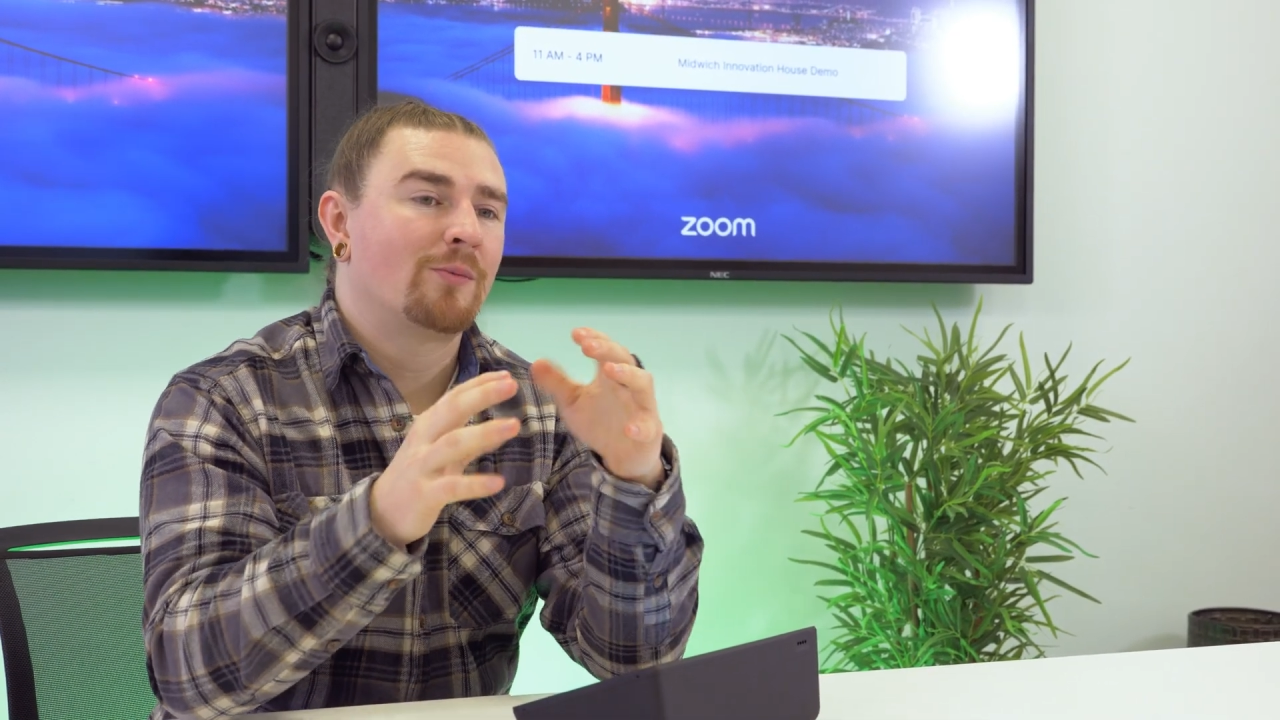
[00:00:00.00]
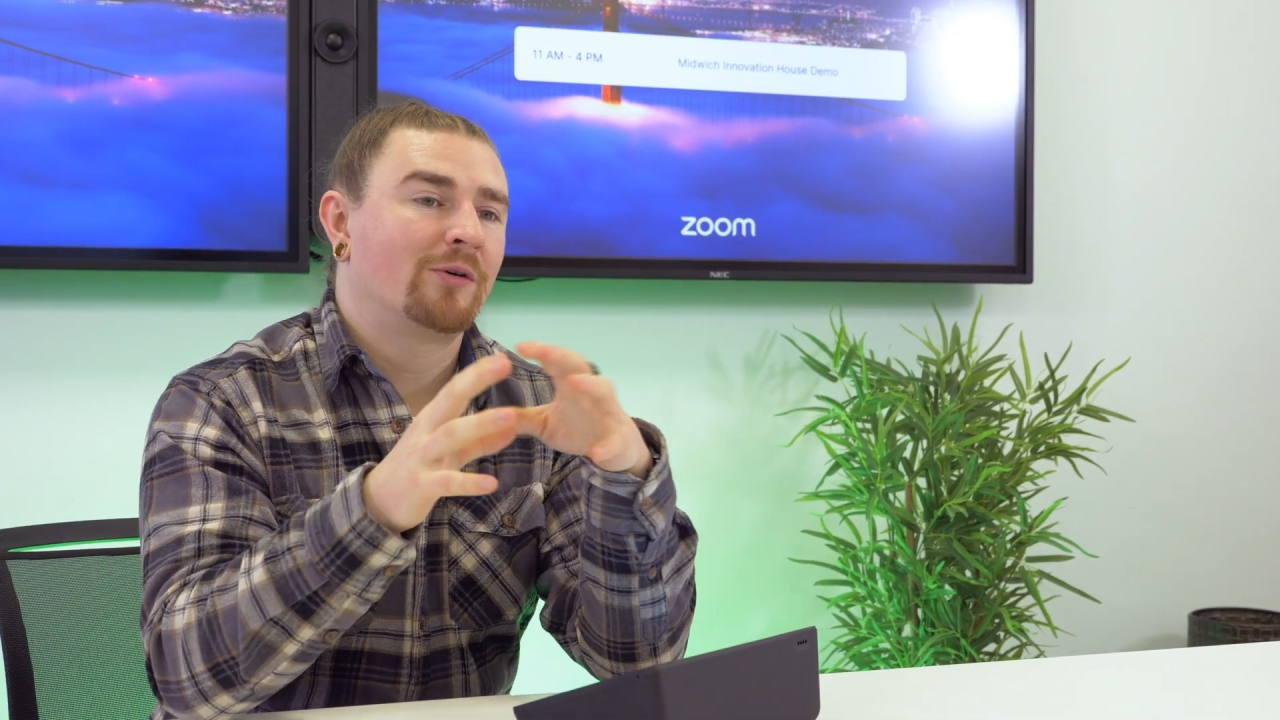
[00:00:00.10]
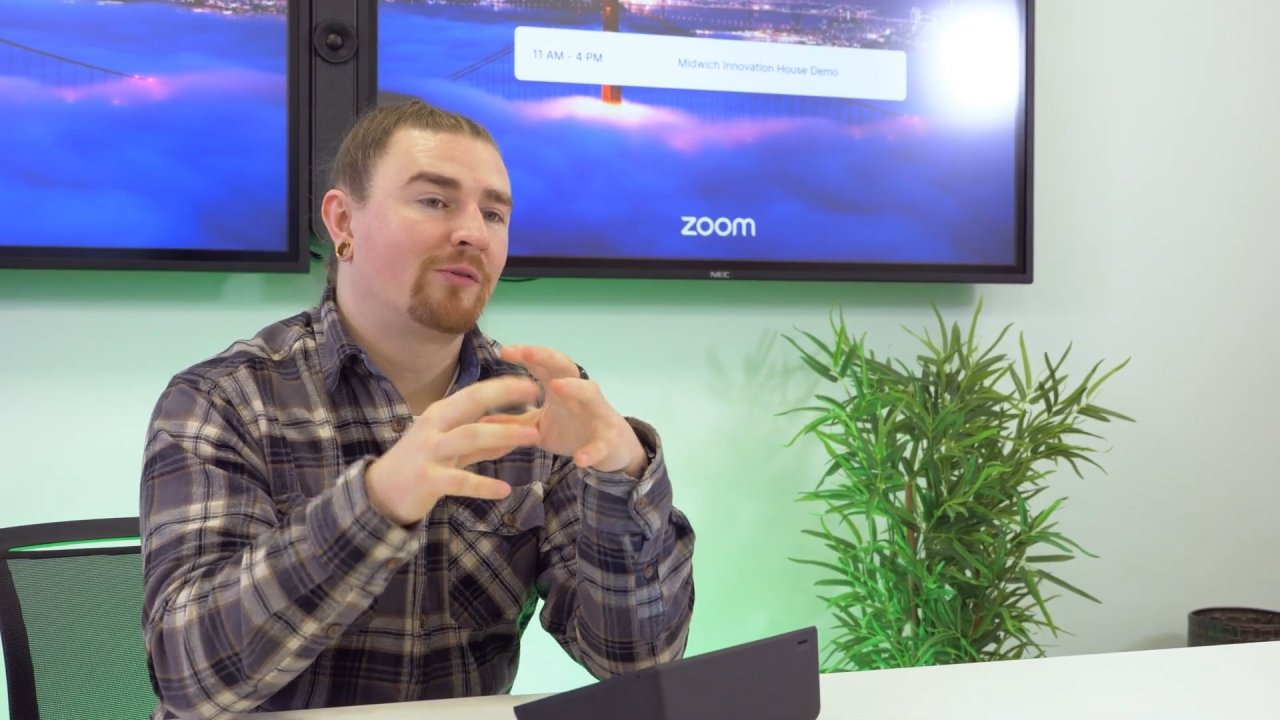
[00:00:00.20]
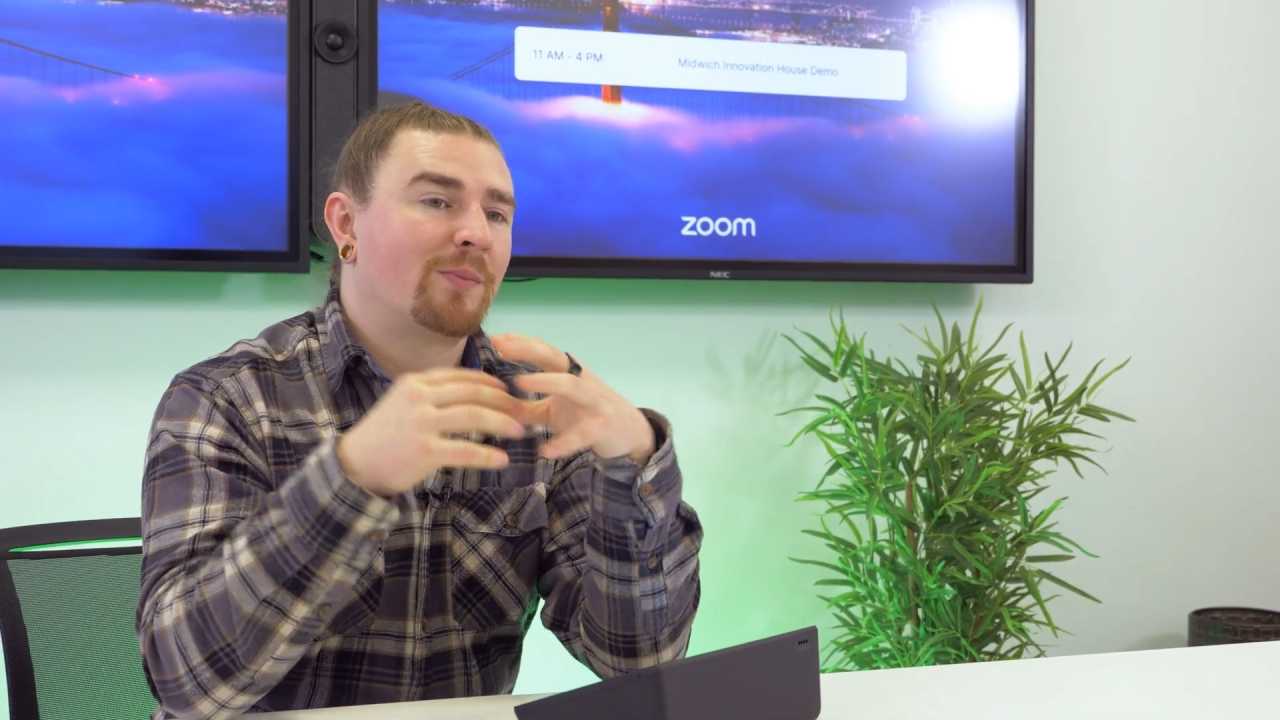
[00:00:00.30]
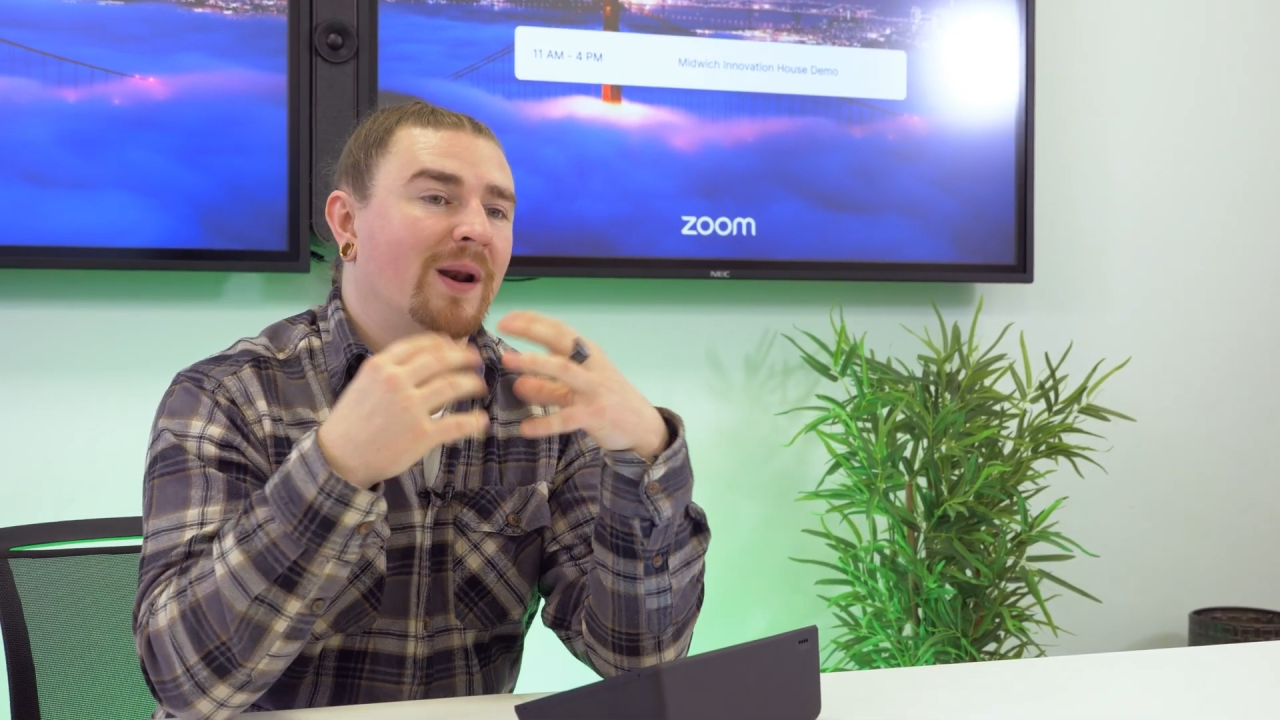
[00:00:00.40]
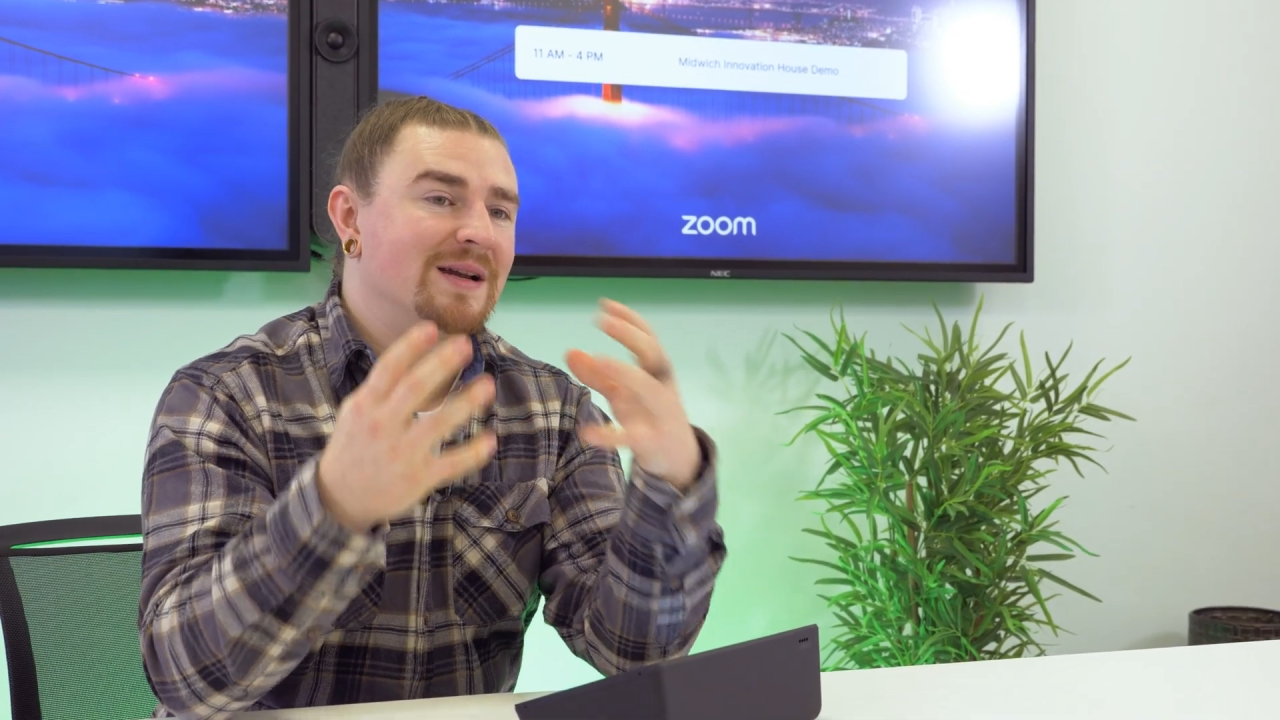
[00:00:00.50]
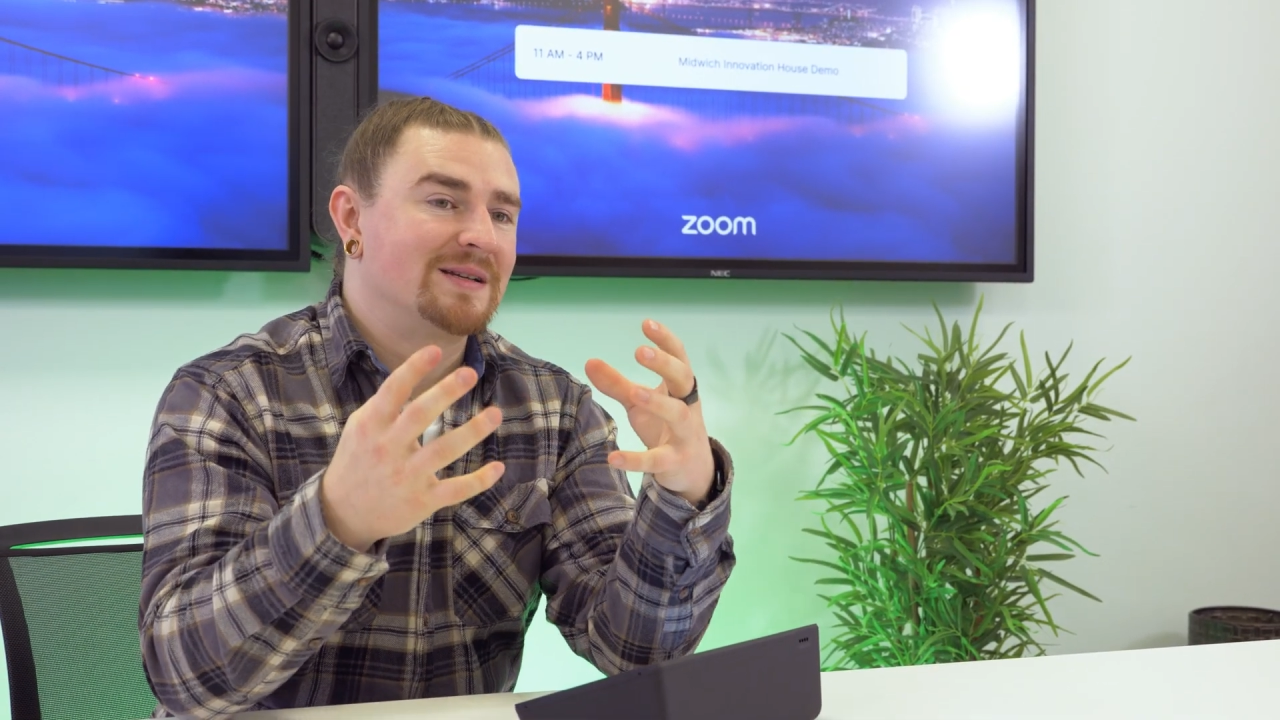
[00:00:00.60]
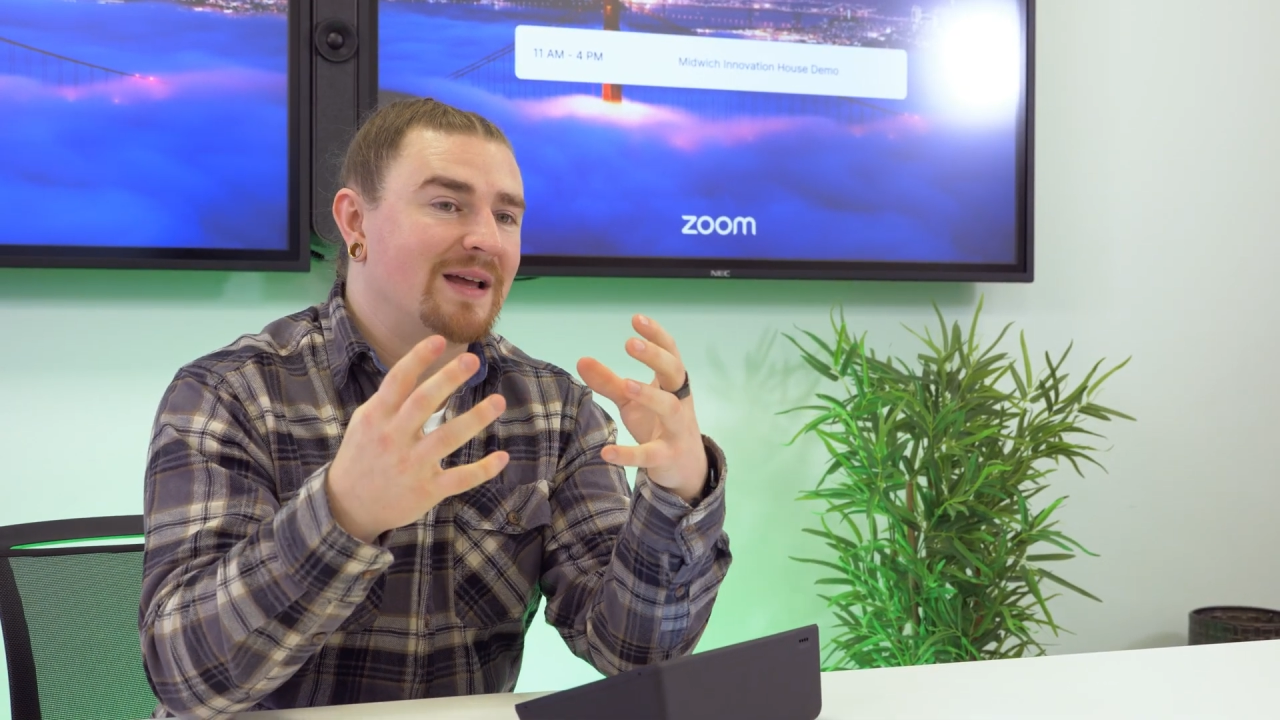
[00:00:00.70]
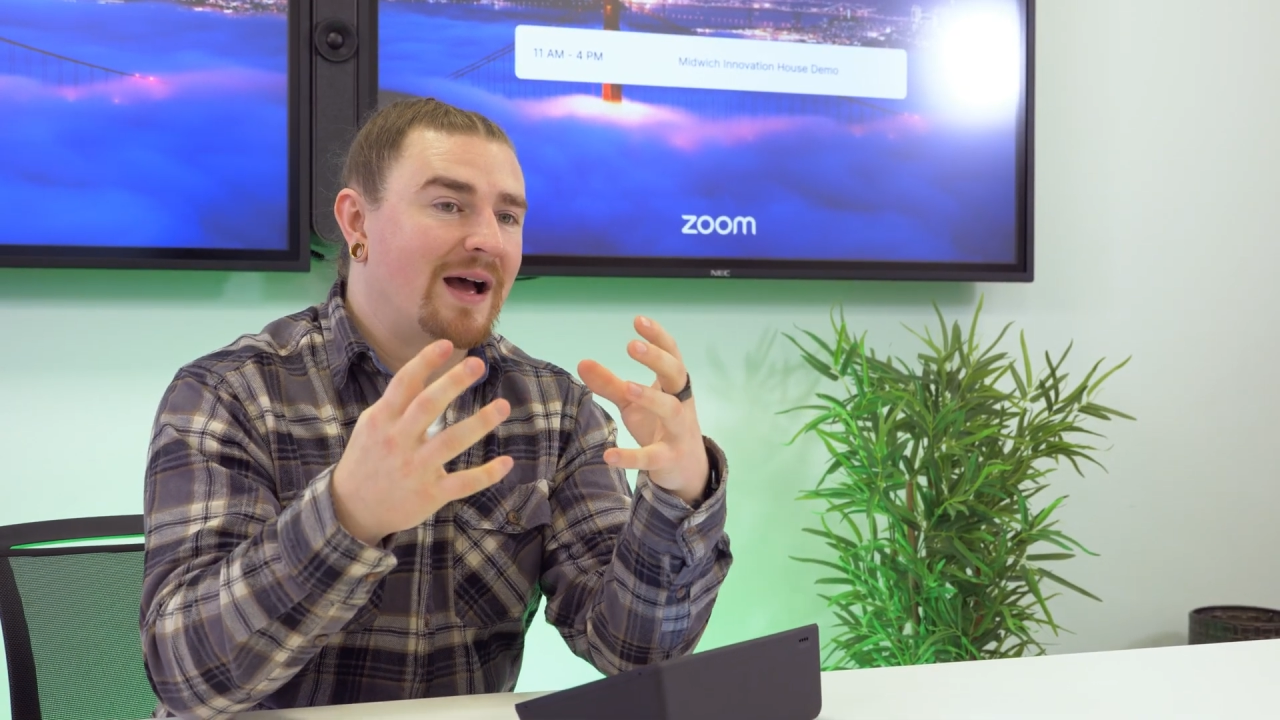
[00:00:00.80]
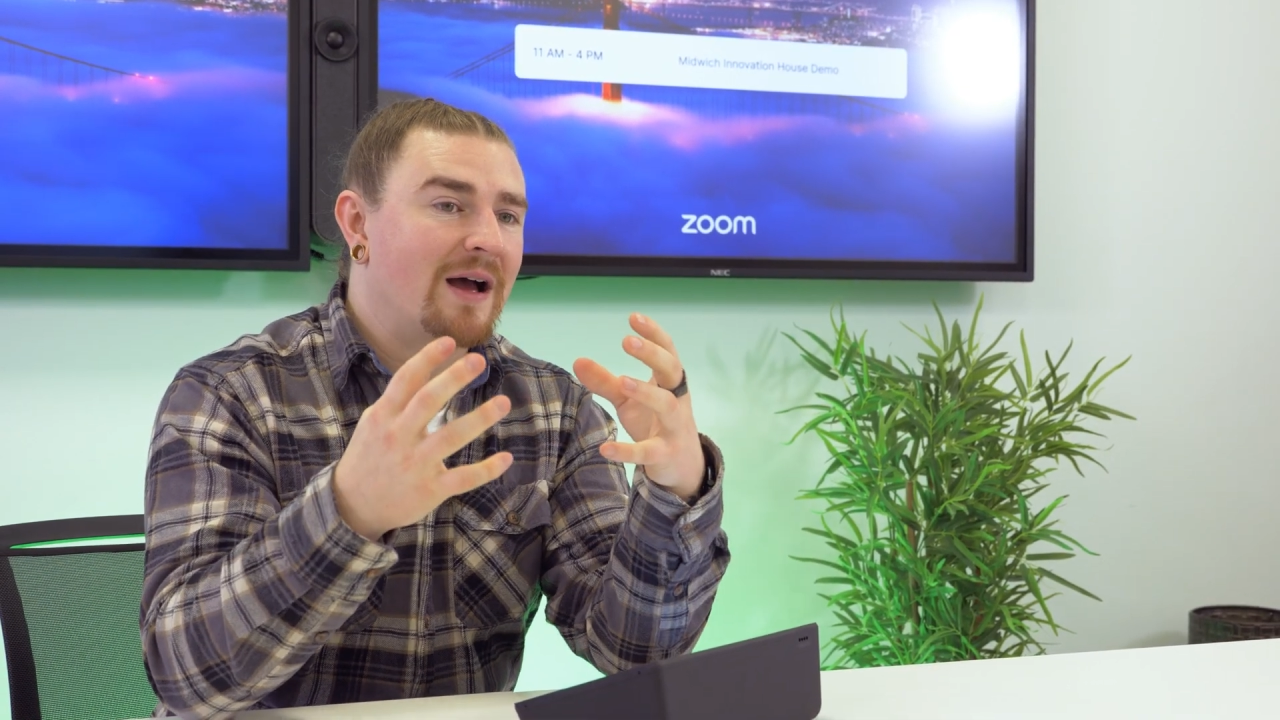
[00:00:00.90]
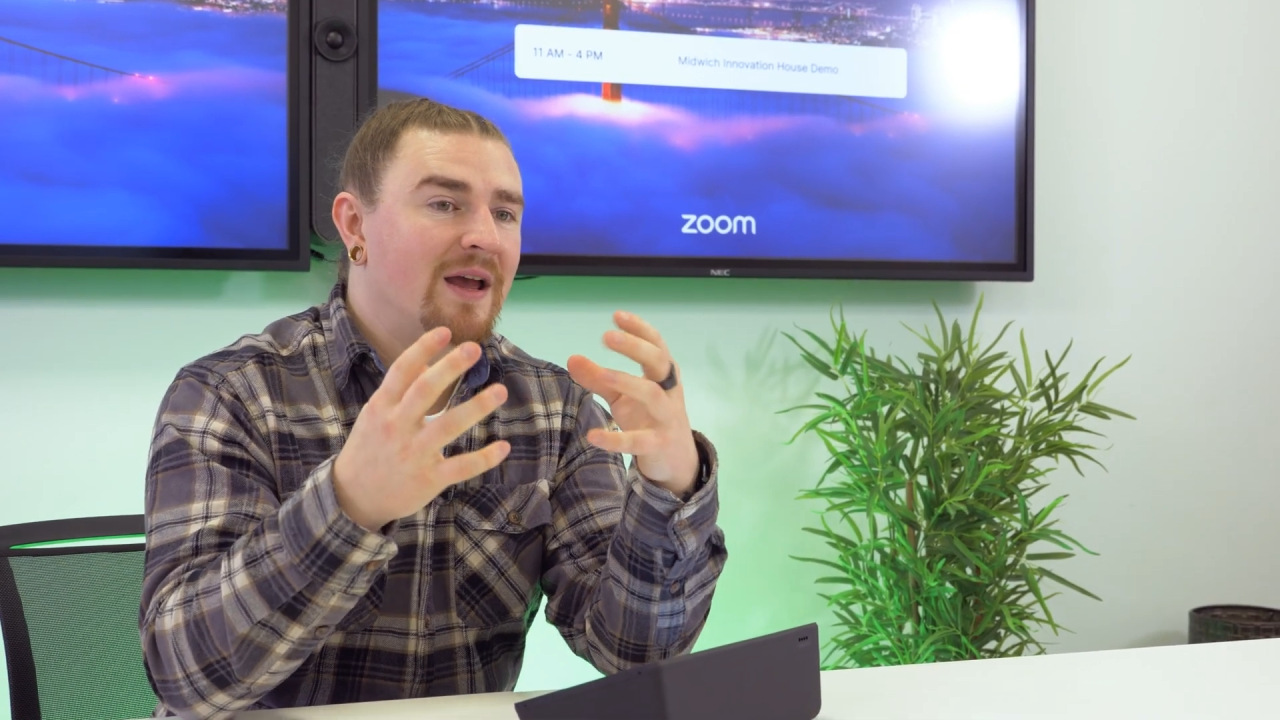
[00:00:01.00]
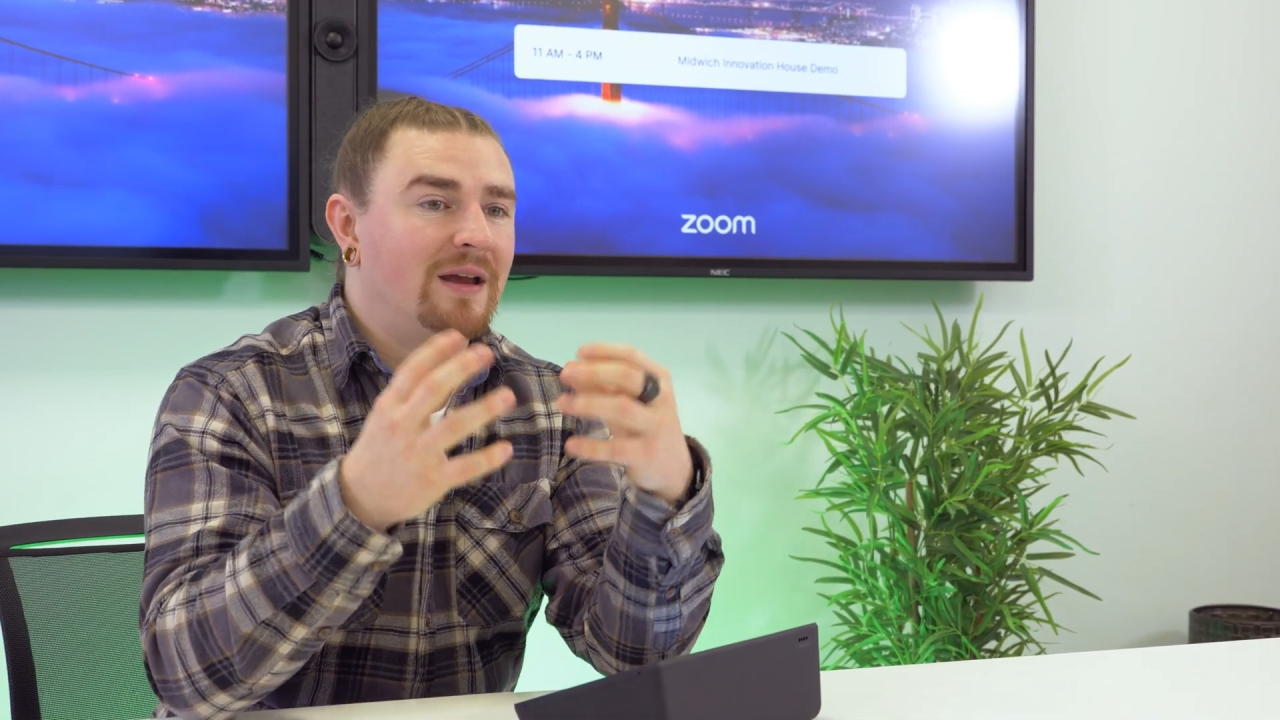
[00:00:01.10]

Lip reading: want to replace that